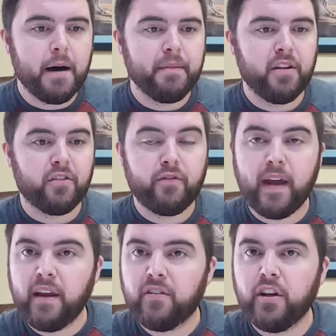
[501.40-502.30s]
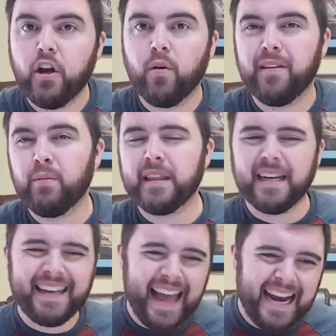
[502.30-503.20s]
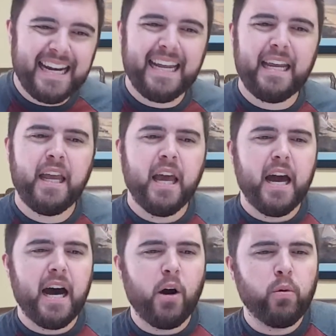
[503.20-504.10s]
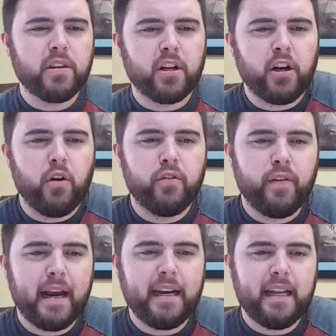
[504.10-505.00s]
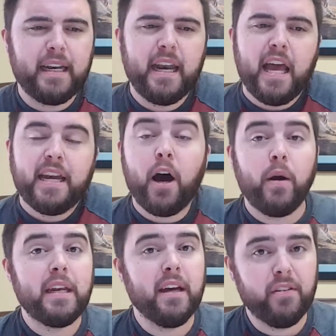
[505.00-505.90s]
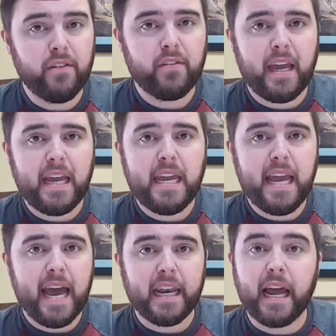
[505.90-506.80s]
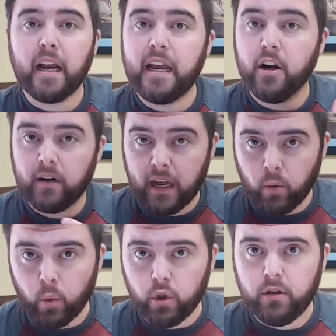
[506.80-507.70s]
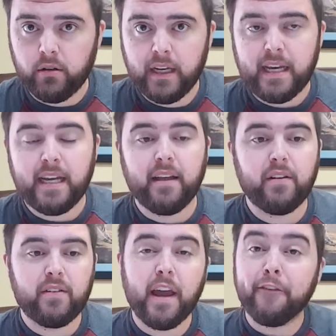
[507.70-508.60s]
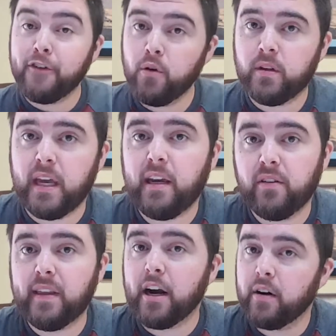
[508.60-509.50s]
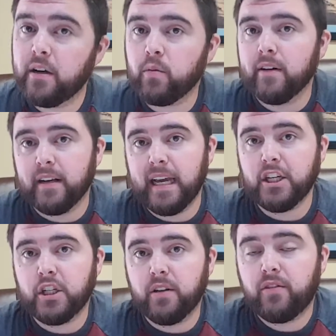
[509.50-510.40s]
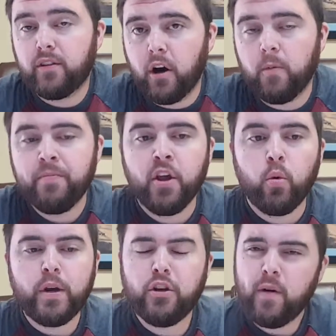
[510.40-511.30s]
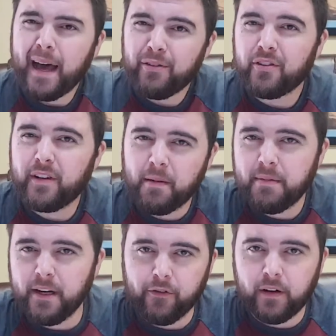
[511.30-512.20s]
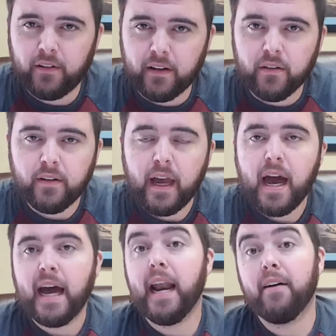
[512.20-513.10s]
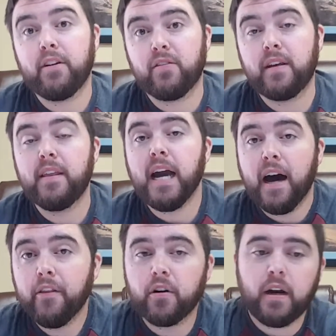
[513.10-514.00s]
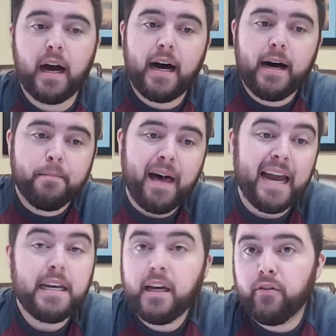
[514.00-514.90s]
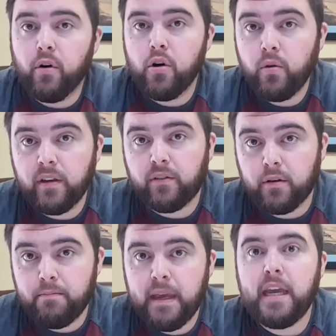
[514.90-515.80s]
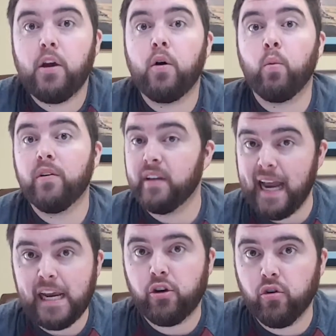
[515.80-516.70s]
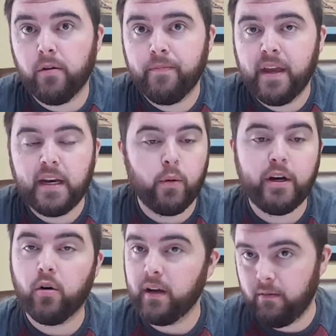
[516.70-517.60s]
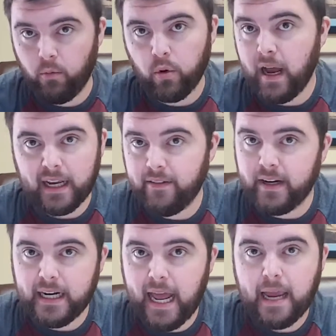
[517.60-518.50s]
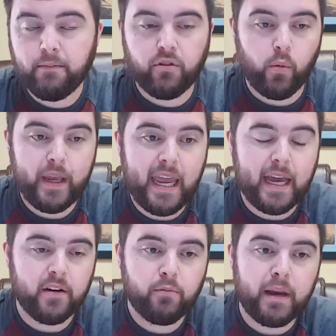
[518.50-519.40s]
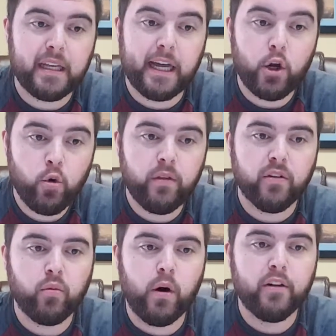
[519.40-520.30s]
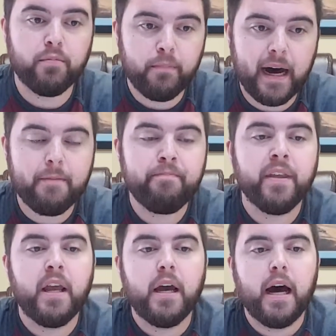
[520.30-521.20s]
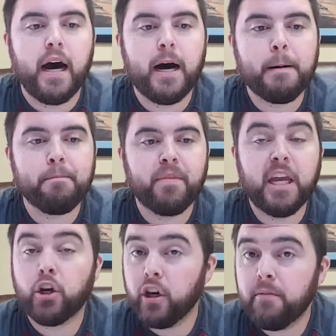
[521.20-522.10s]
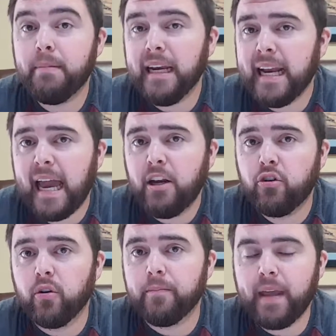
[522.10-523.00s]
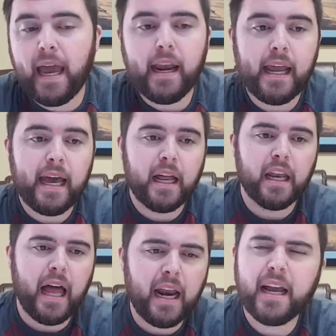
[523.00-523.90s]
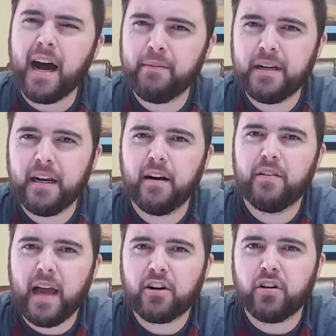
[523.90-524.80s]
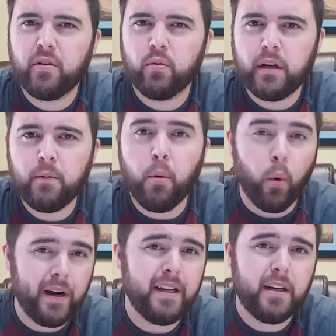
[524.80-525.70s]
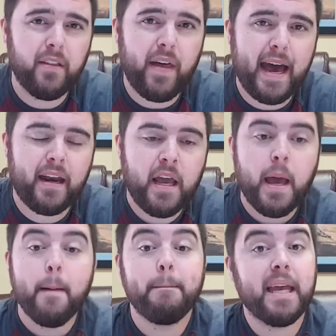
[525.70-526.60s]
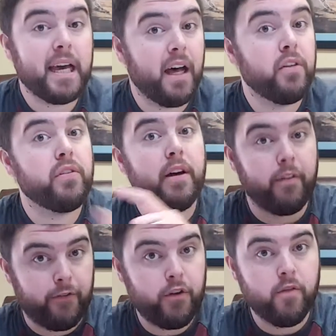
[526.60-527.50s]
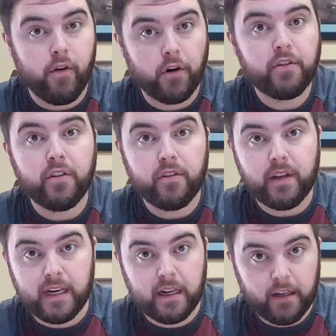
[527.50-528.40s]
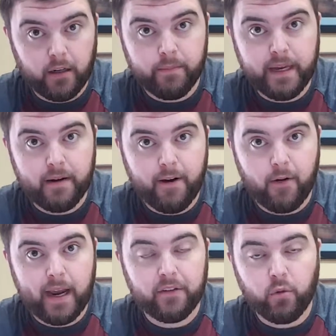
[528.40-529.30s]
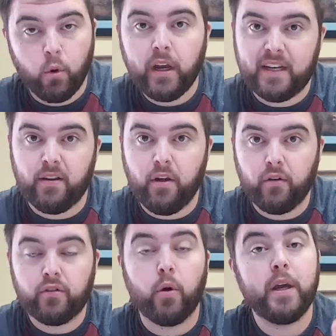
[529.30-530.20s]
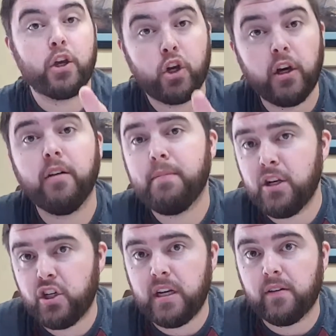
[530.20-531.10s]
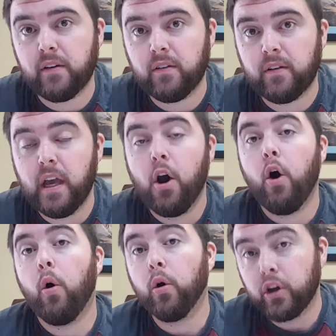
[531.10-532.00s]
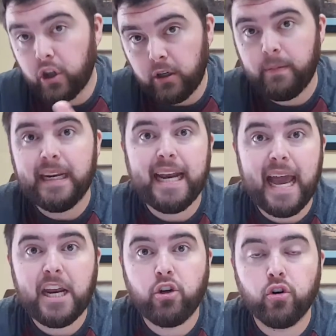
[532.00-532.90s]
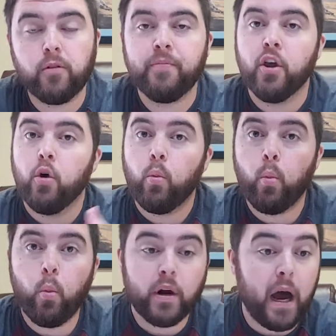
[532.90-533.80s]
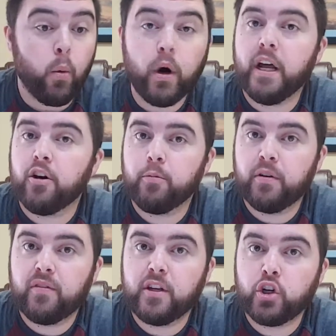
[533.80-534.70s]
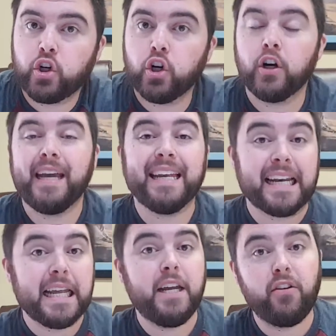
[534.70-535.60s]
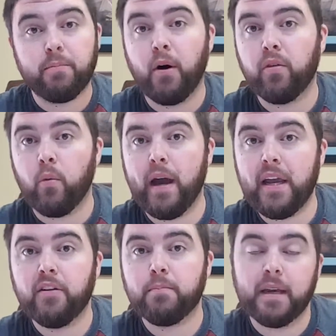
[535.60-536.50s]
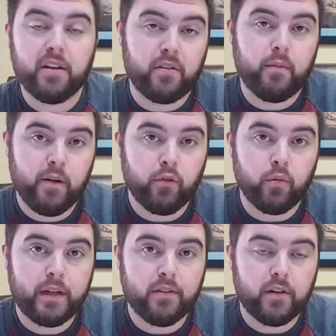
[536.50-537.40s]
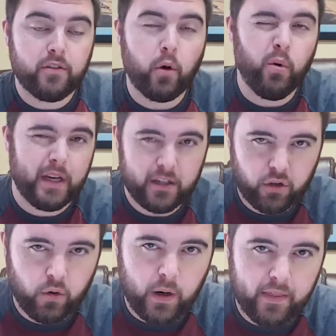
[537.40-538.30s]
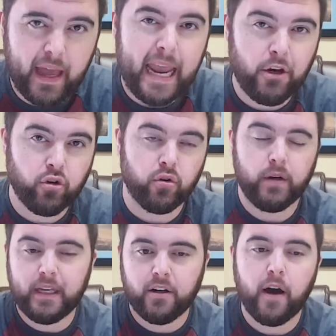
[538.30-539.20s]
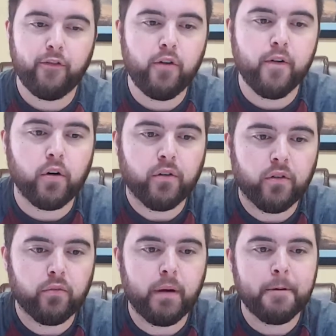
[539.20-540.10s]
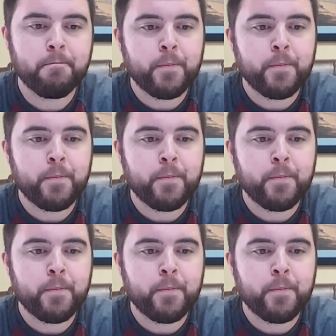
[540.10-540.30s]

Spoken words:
His face, with the lightning, with the clothes of fine linen. Now, it doesn't say he had like wool. It doesn't say a few things that are in Revelation. So we do have some differences. And obviously, the other idea of who this could be was an angel. Now, we're not given a name, so we can't speculate who this was, but it could have been an angel. And a lot of commentaries actually really pointed to that because of a few verses in a little bit. Okay, so we'll get to those. So it could have been Jesus, or it could have been an angel. We're not 100% sure. It leans both ways because of different reasons. So we'll get to the angel in a few verses. But